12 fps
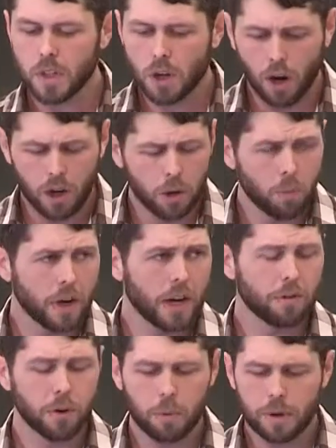Call it
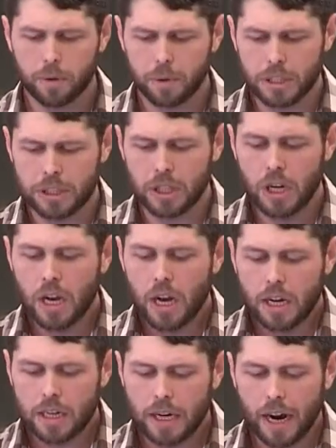whatever we wish,
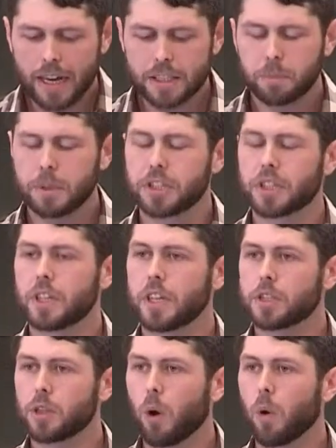God's mission
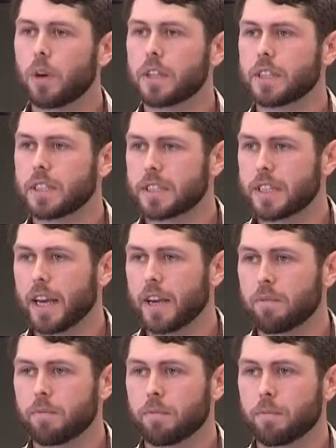is always the
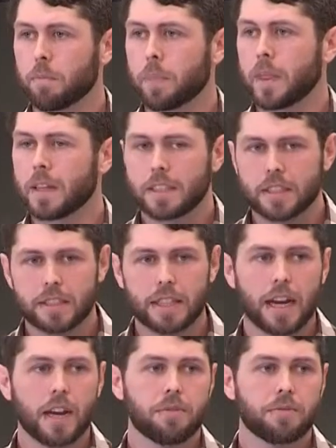same, to
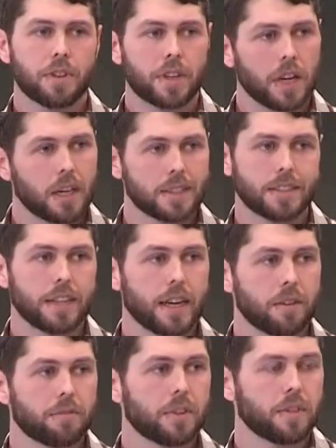save the
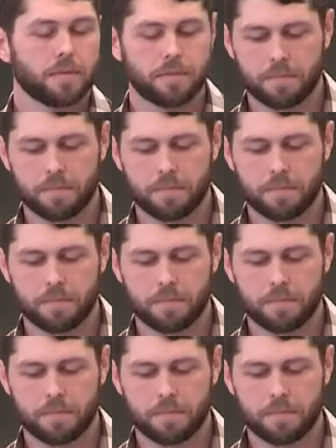unsaved.